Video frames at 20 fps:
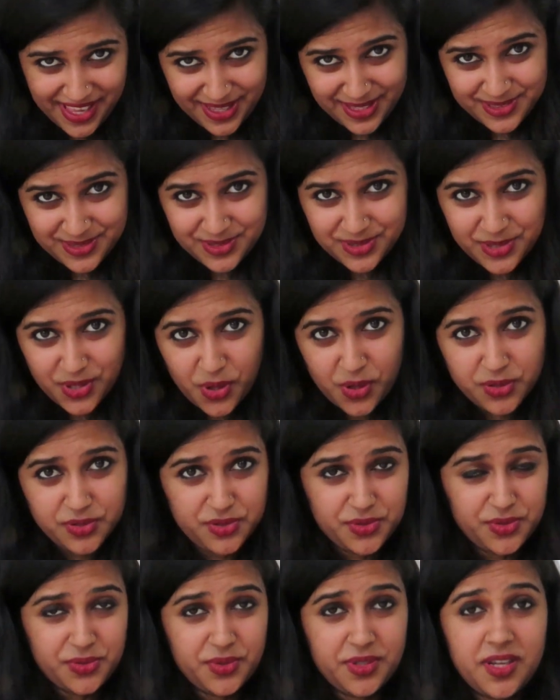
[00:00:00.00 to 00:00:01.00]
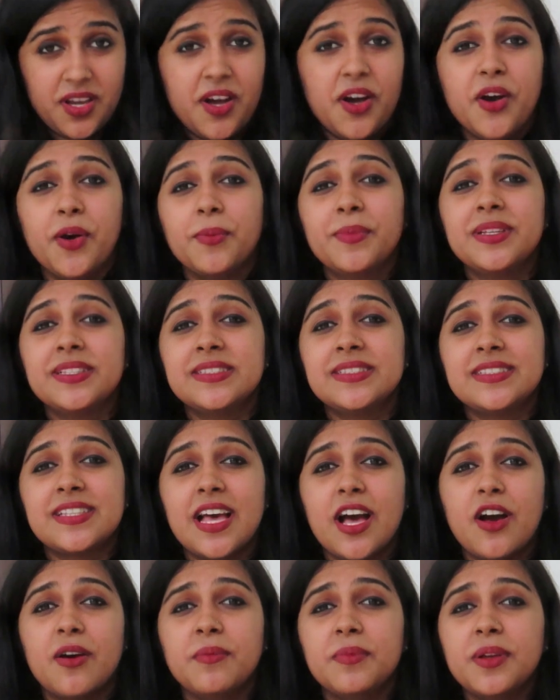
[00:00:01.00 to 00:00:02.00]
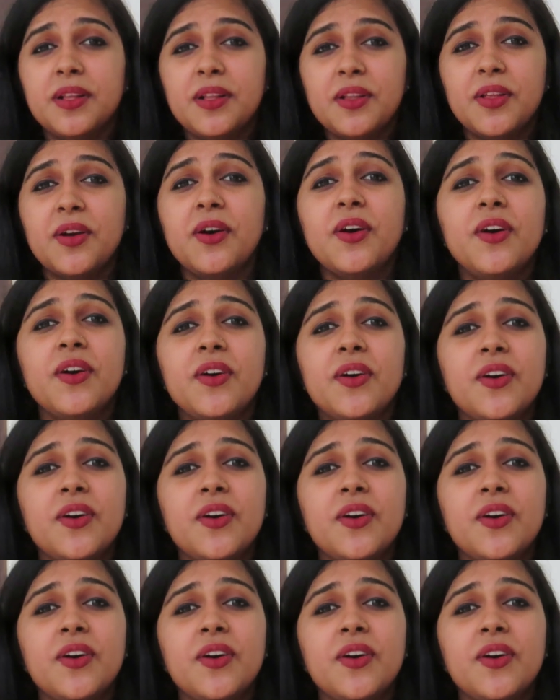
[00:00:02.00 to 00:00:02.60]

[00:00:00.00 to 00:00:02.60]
and also comment down below.